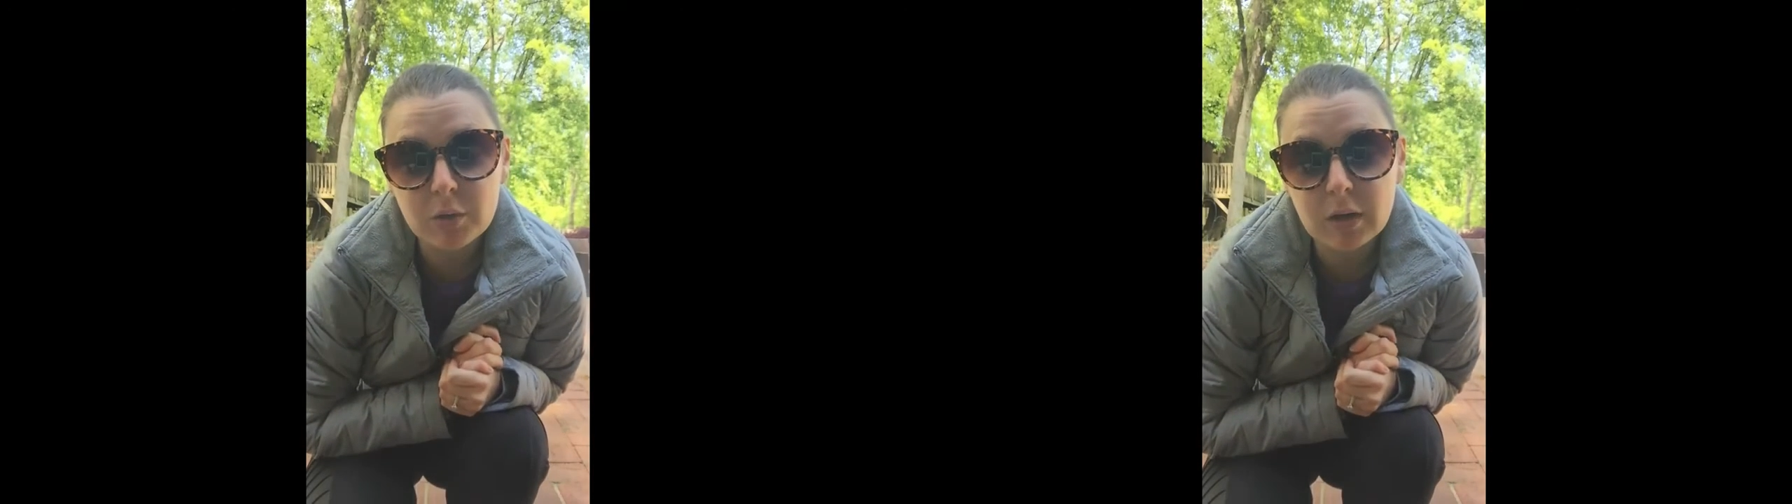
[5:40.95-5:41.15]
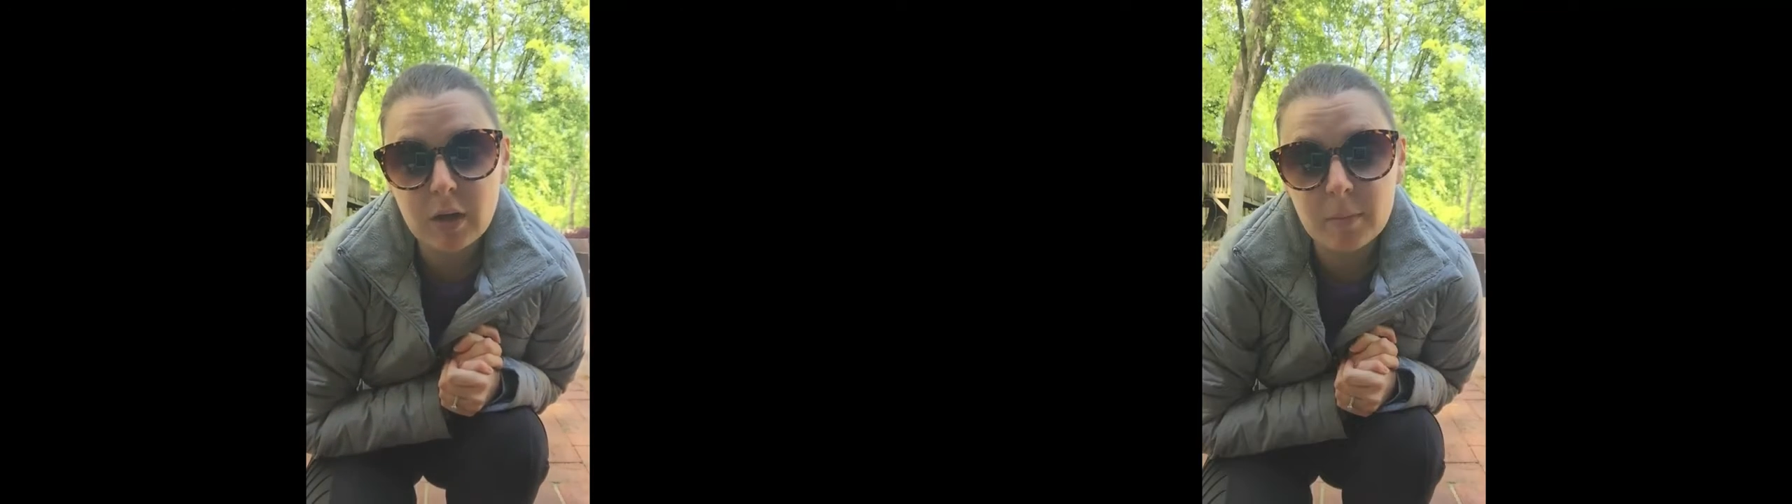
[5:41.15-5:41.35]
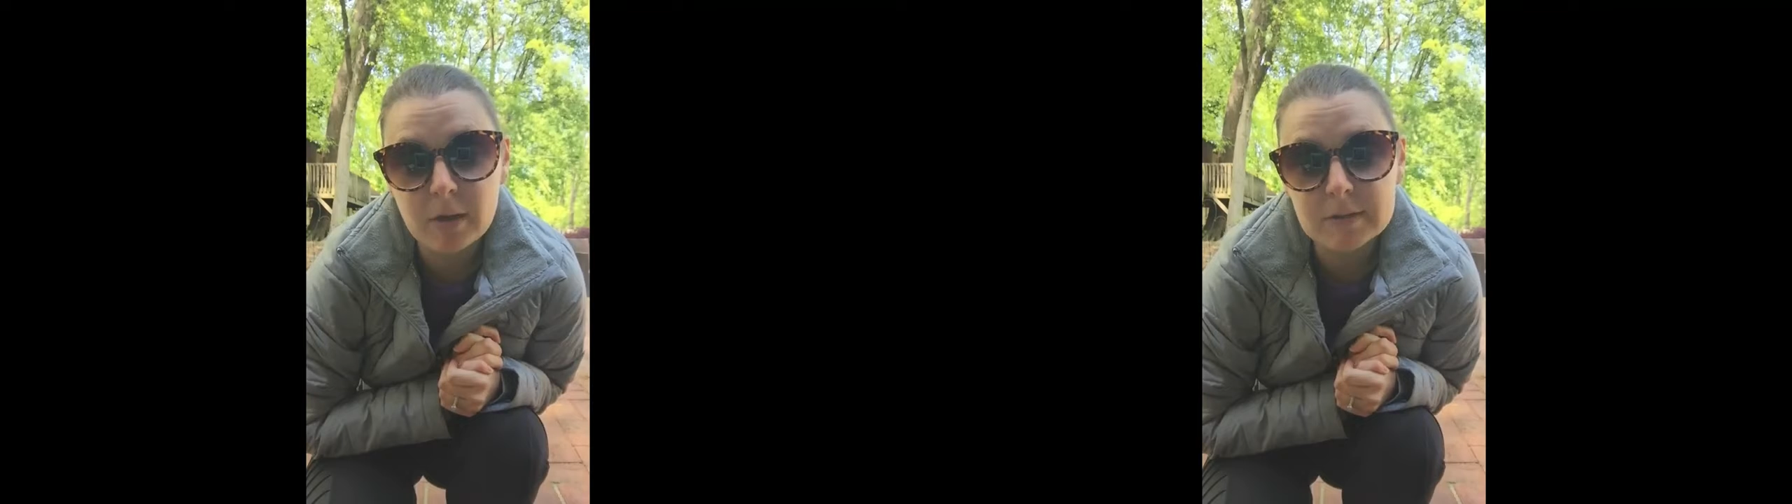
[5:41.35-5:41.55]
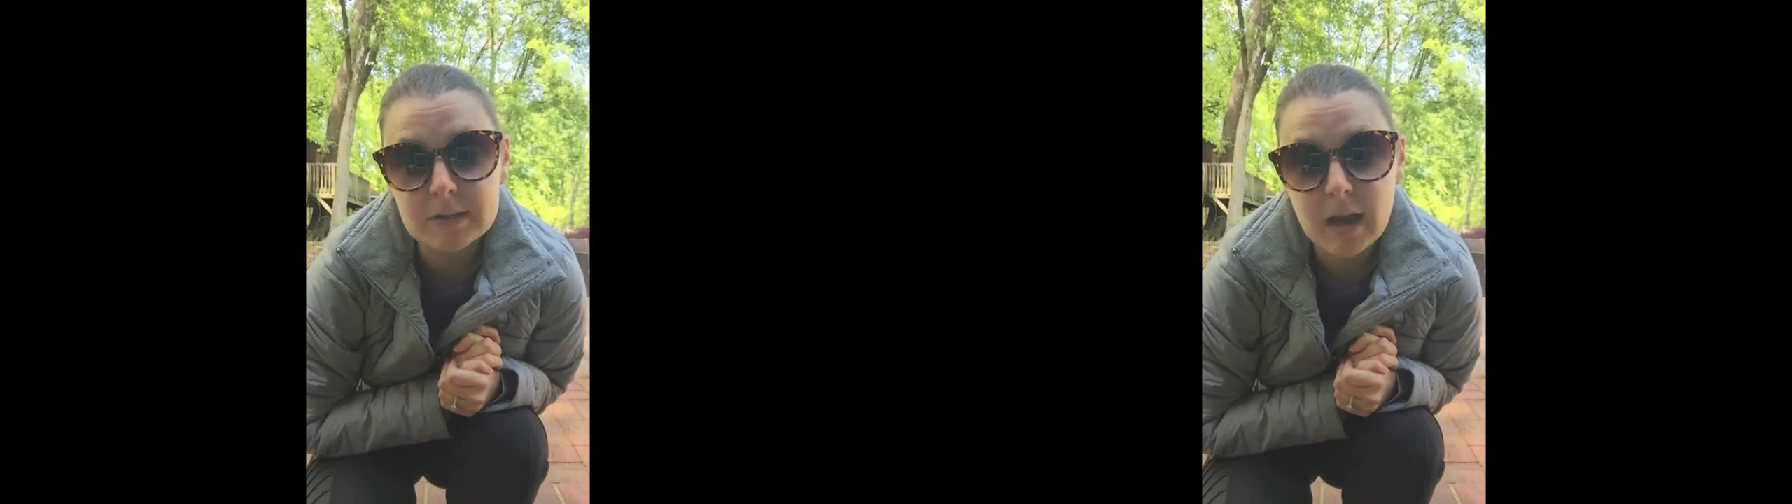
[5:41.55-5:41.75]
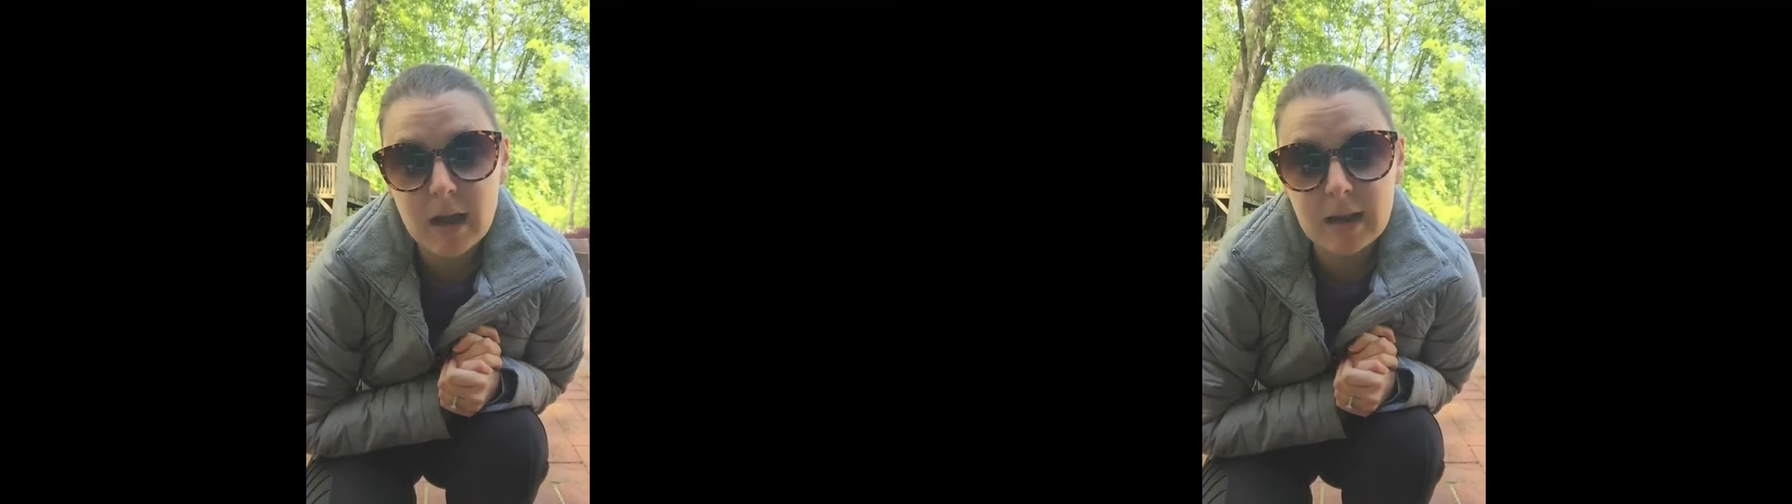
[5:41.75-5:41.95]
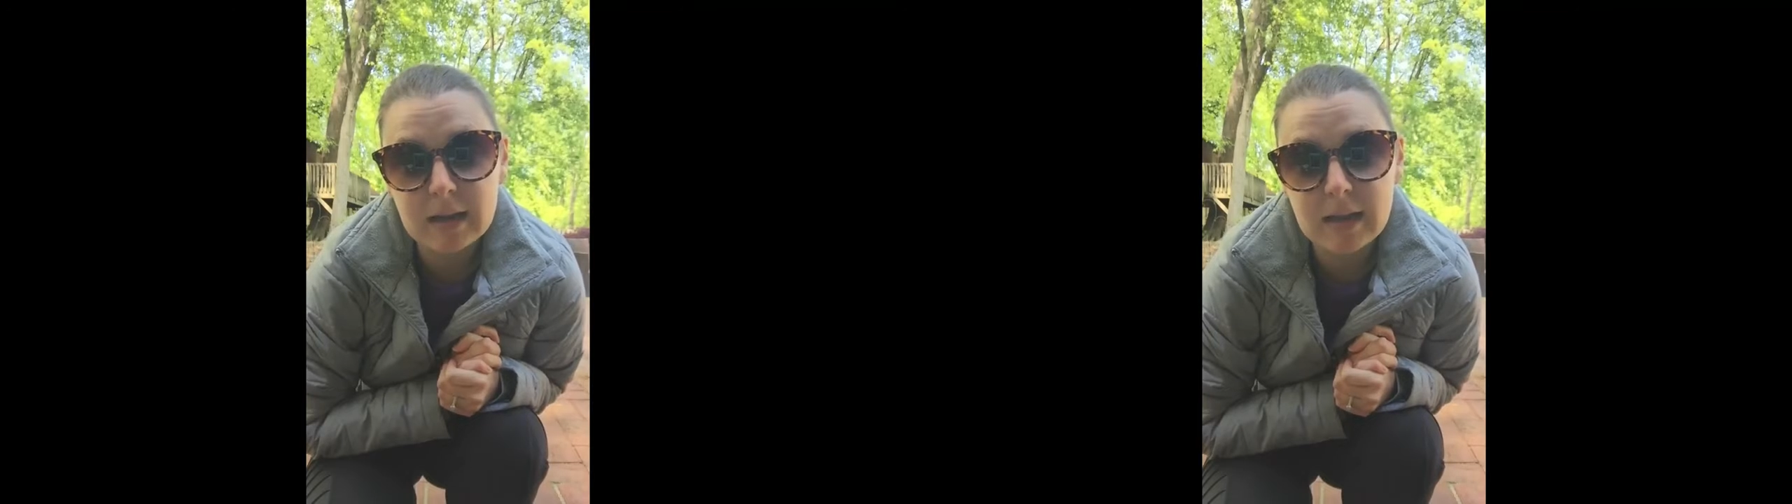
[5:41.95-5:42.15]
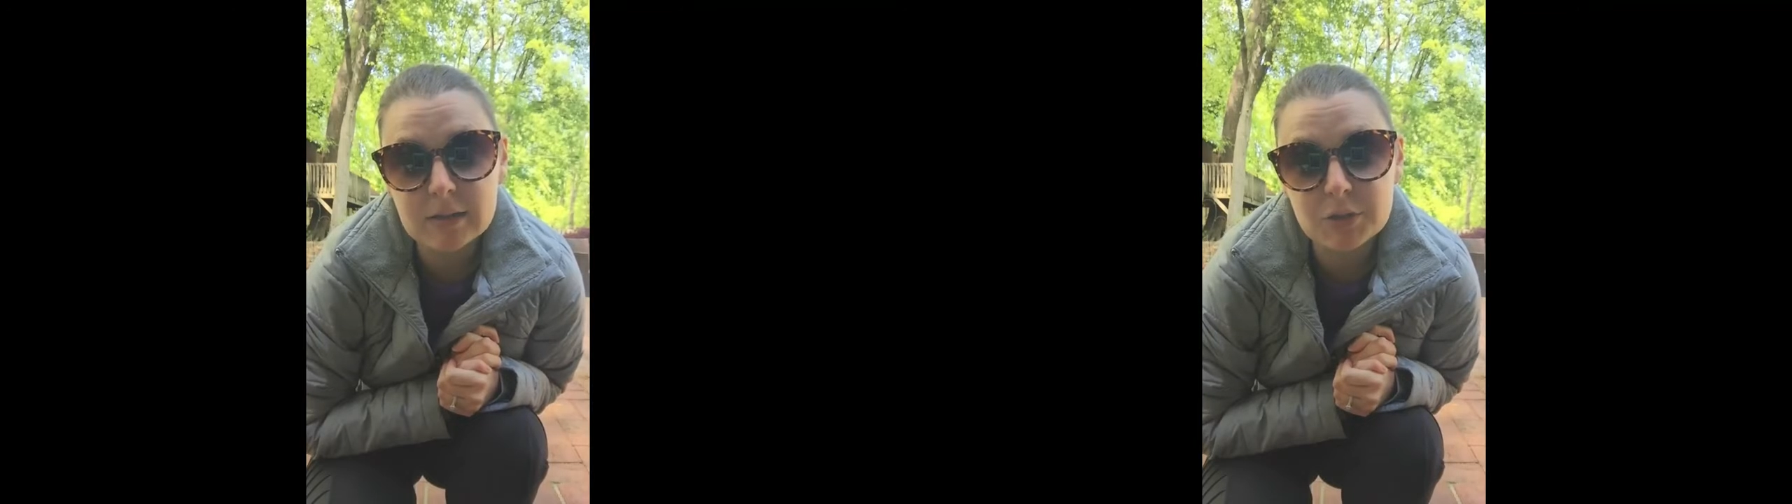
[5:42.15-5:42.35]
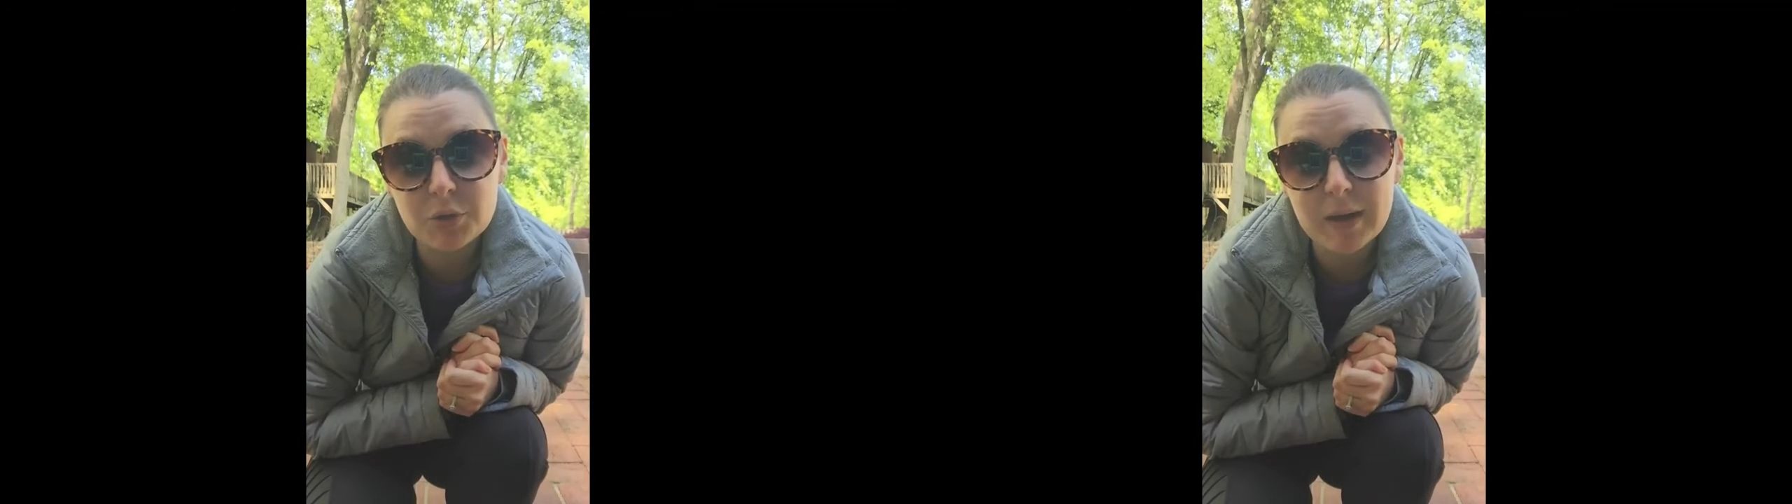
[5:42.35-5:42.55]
can come outside and do